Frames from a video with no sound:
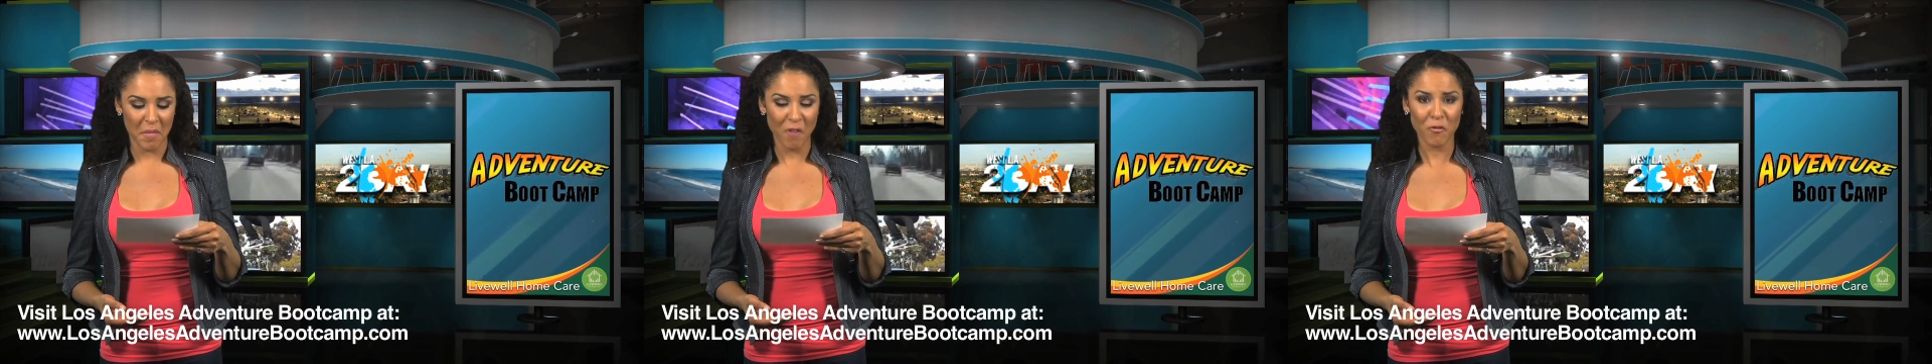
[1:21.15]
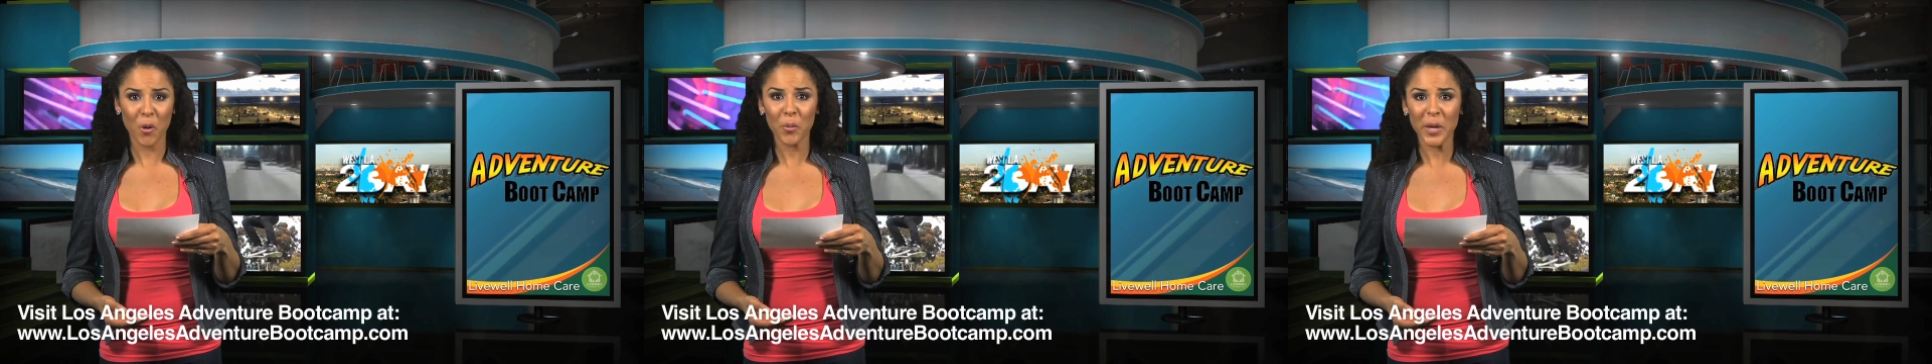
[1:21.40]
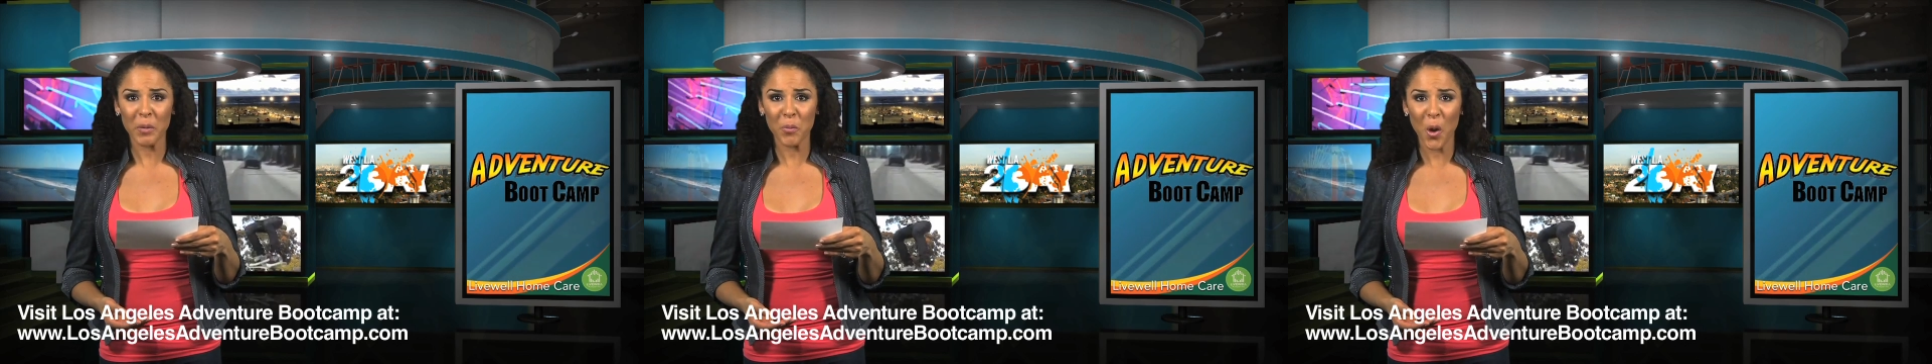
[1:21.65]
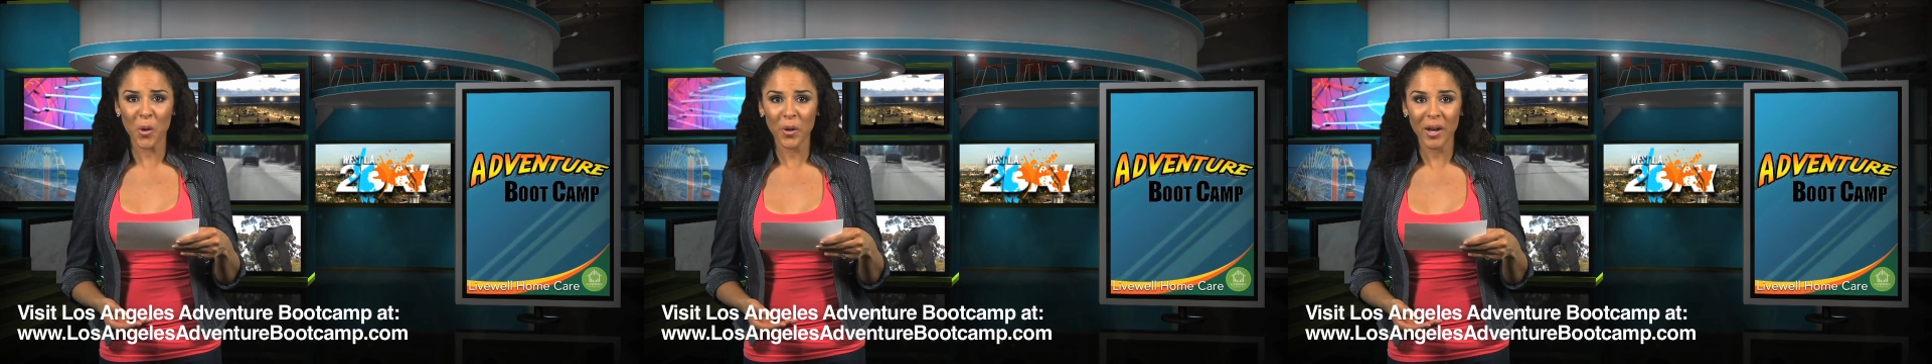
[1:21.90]
a four-week
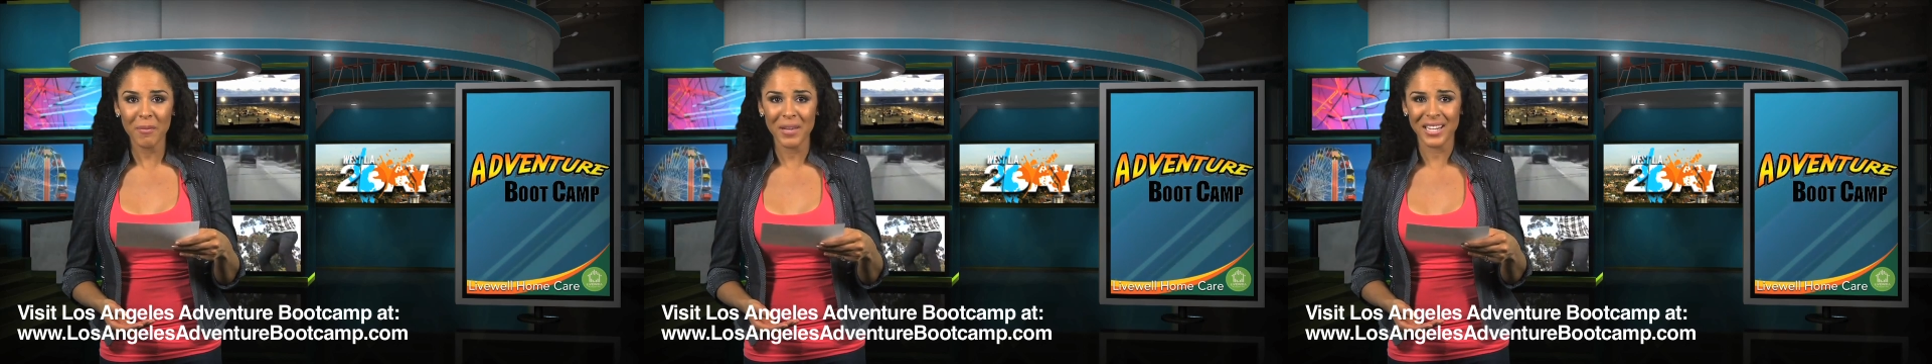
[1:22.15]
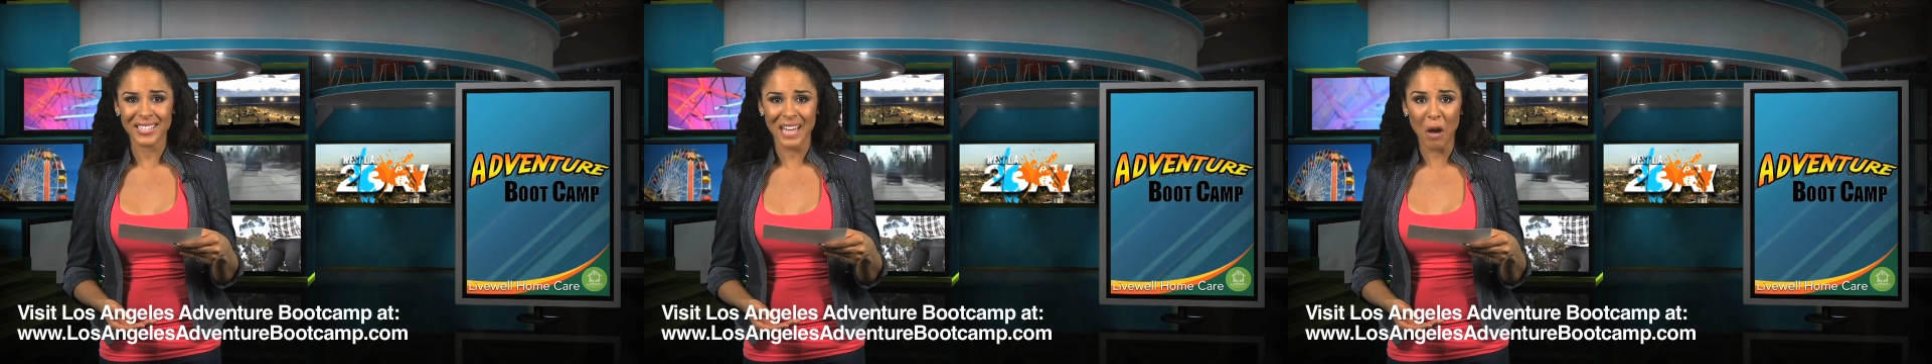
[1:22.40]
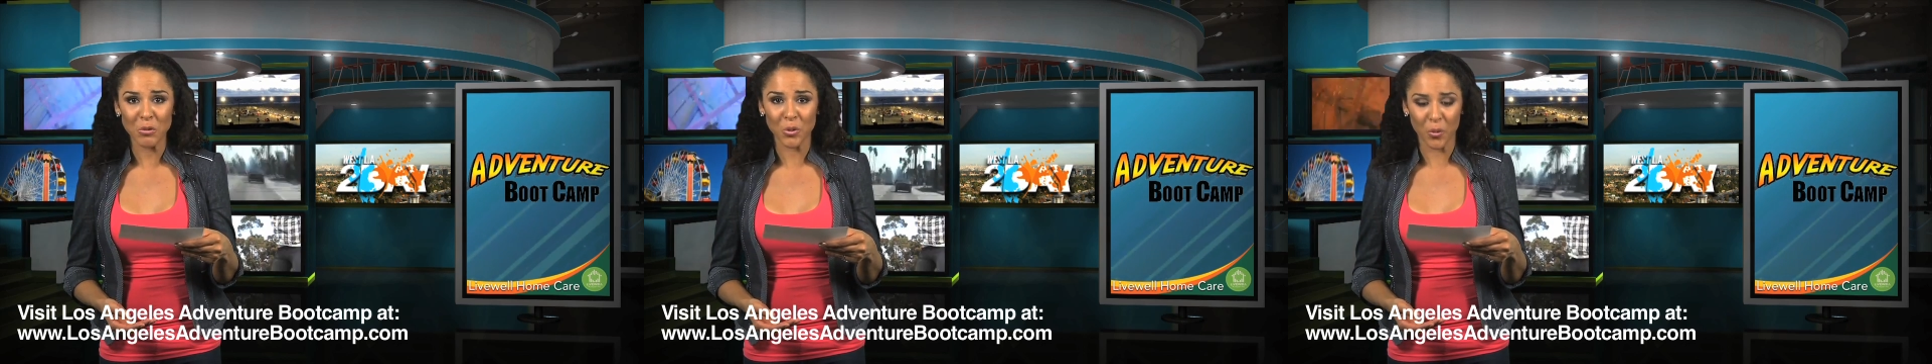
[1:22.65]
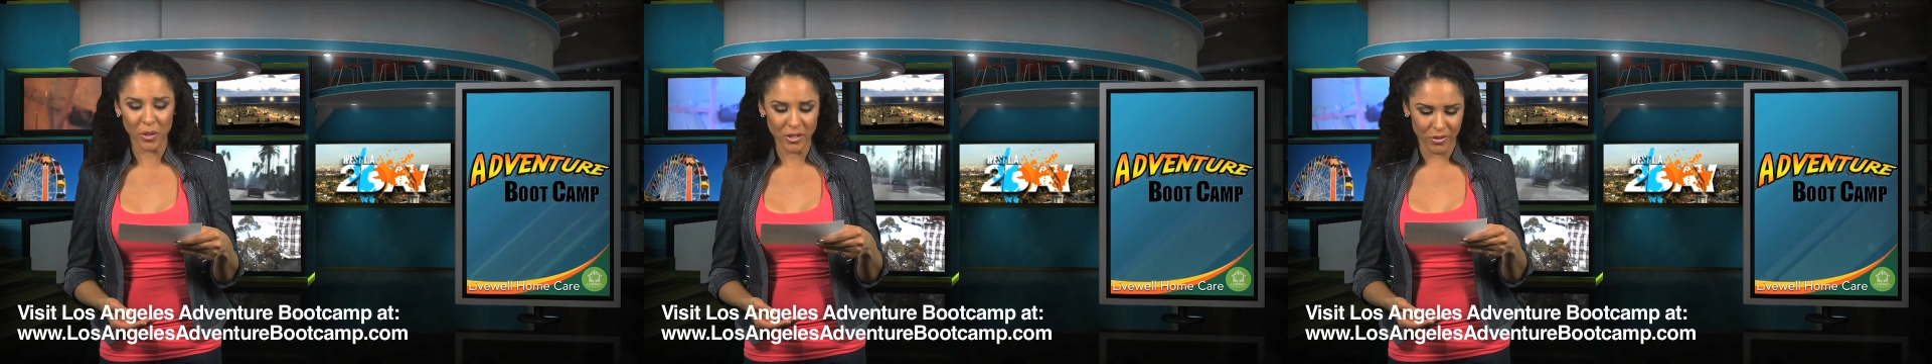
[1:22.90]
program and it's
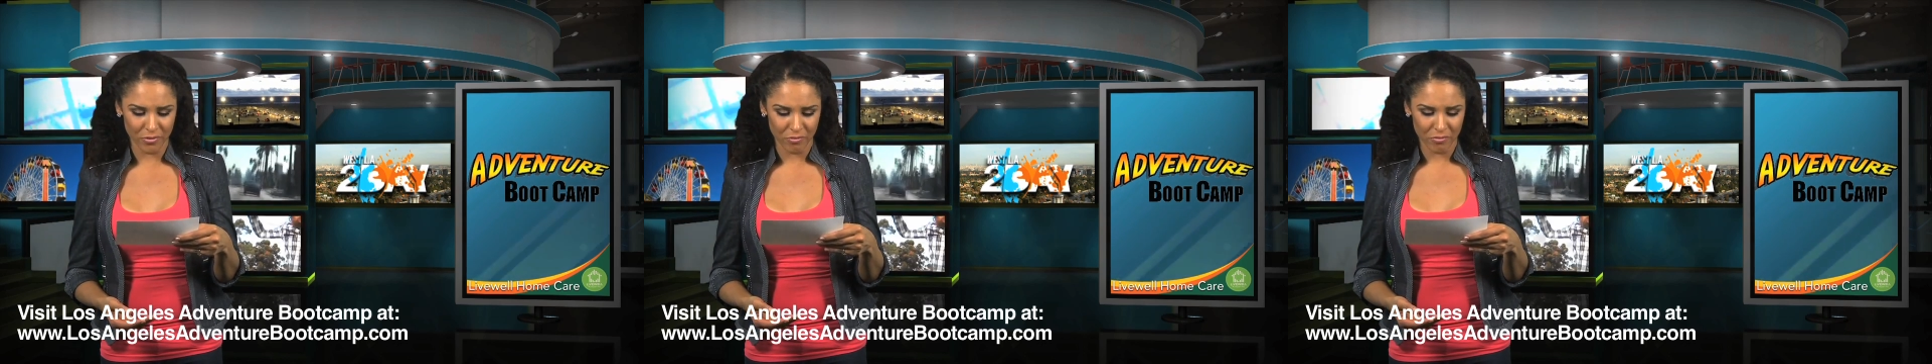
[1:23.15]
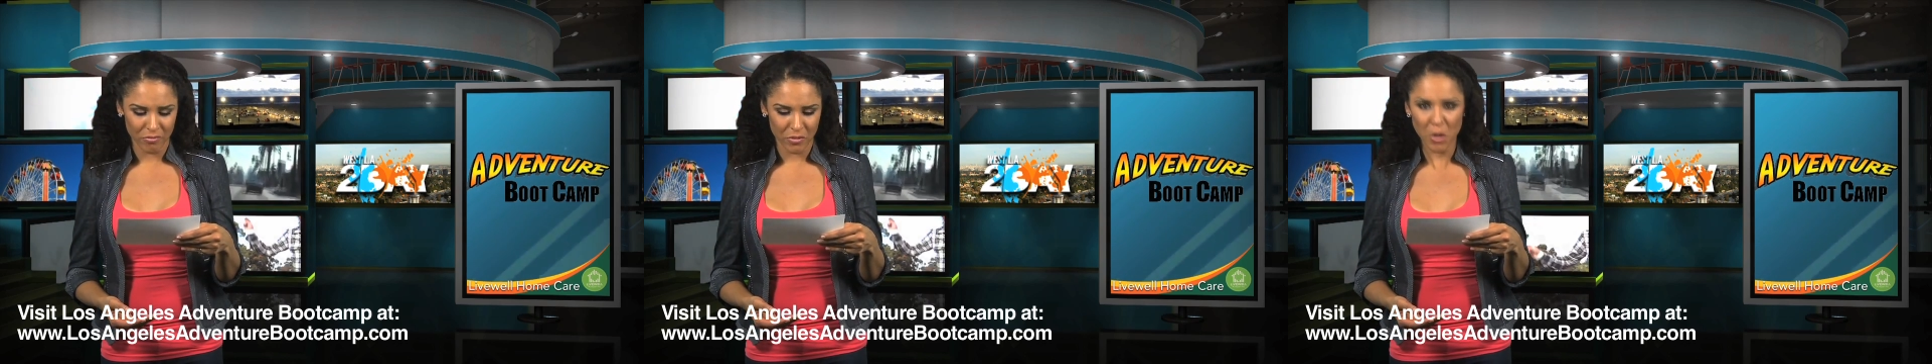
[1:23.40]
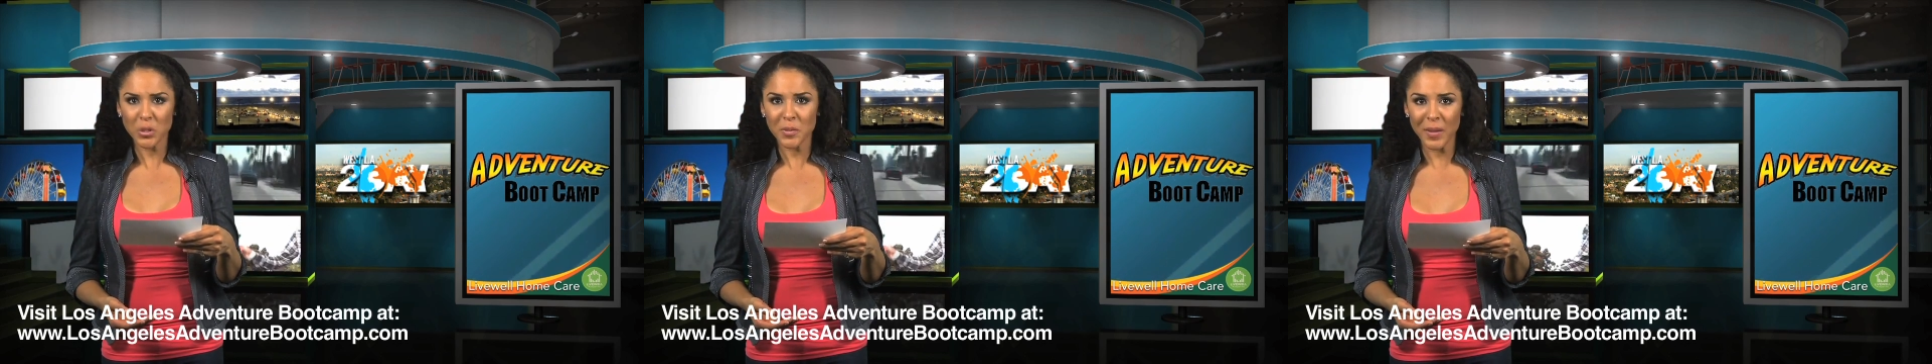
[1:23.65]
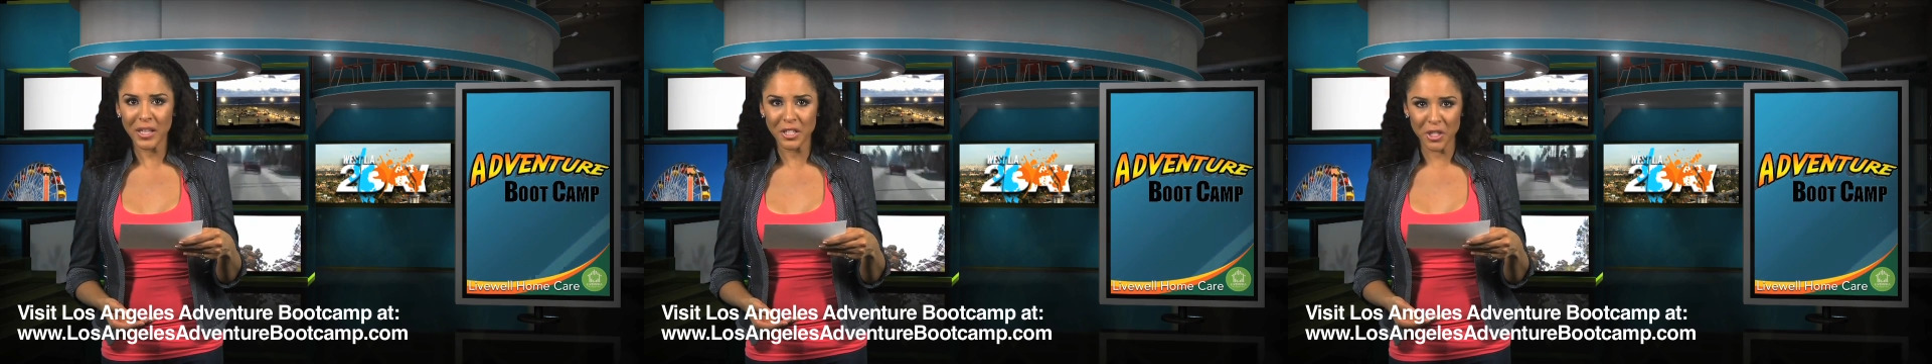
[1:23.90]
outdoors, no
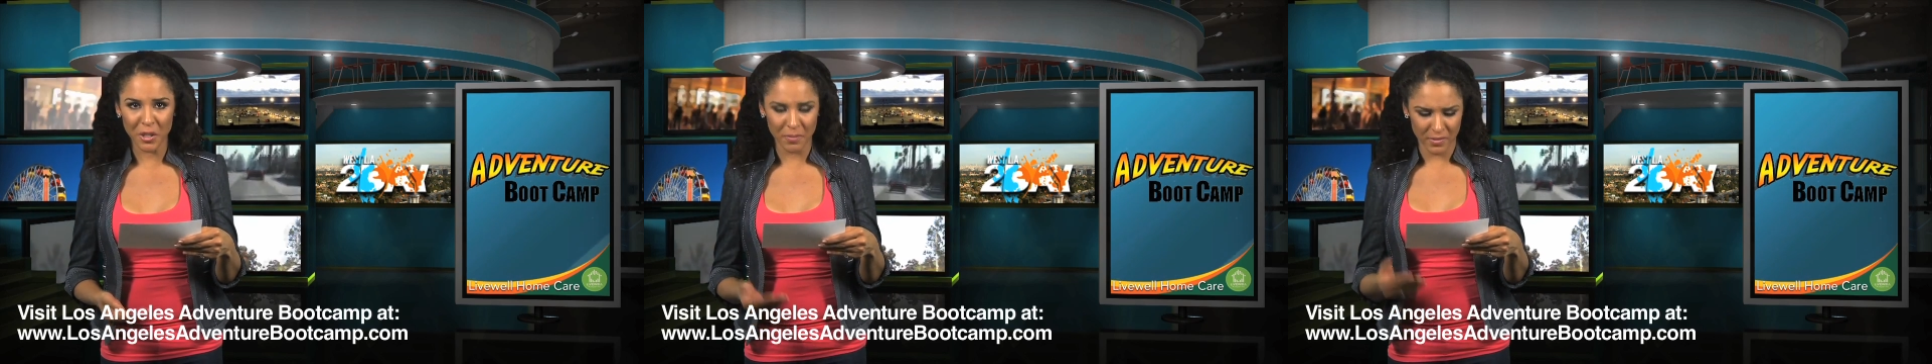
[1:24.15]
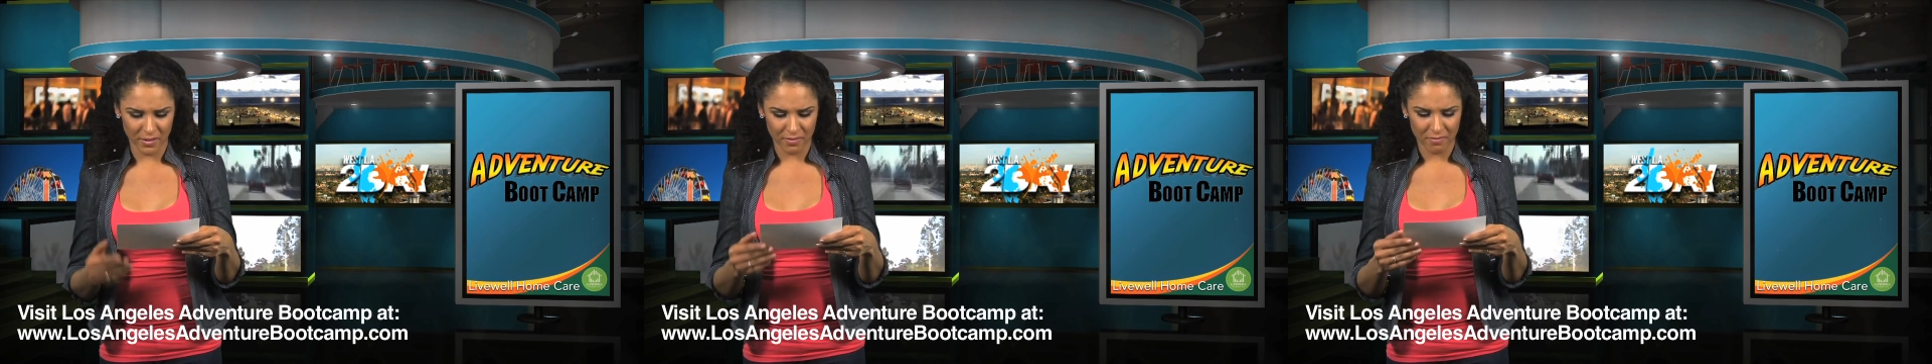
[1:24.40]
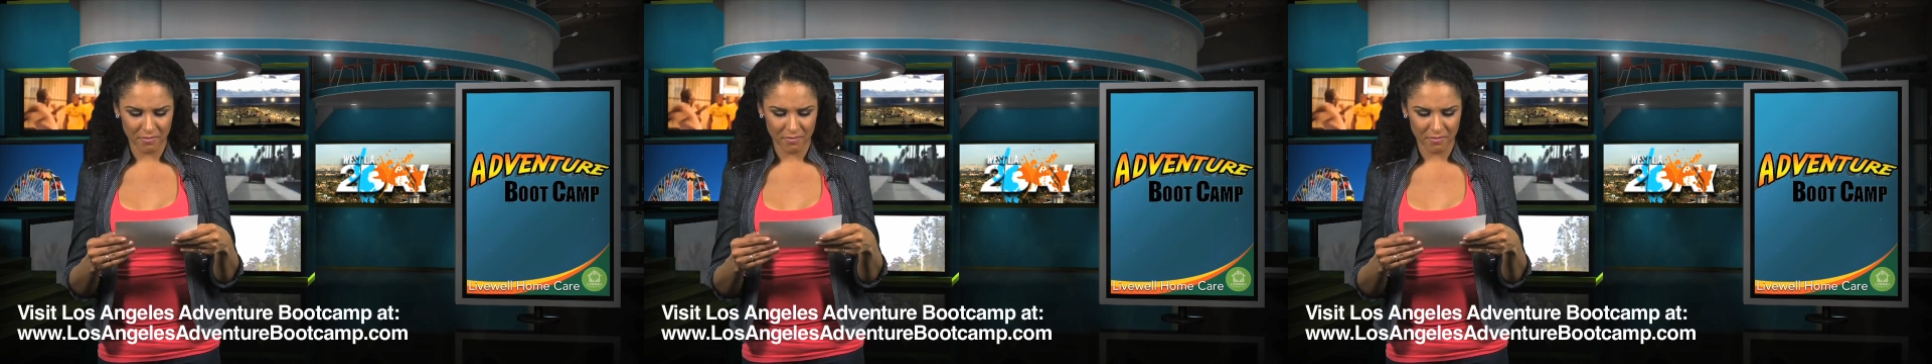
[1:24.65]
smelly gyms.